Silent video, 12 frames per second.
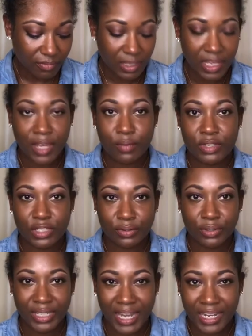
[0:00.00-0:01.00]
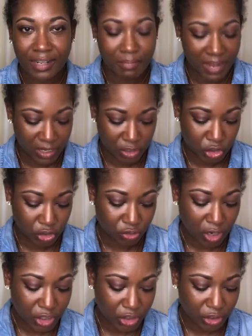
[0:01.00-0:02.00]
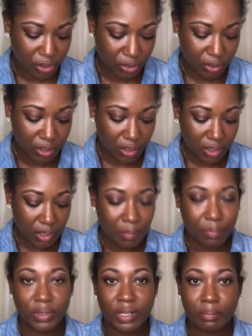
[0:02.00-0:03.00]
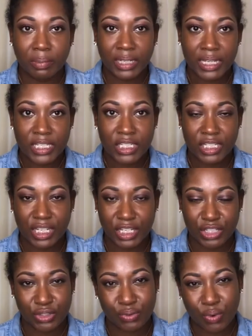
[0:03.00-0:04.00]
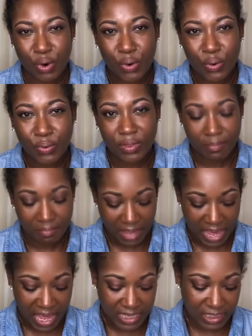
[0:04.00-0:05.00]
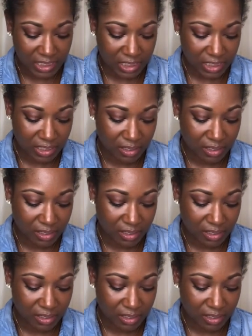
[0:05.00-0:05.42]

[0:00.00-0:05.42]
It was created by a structure put in place to control the masses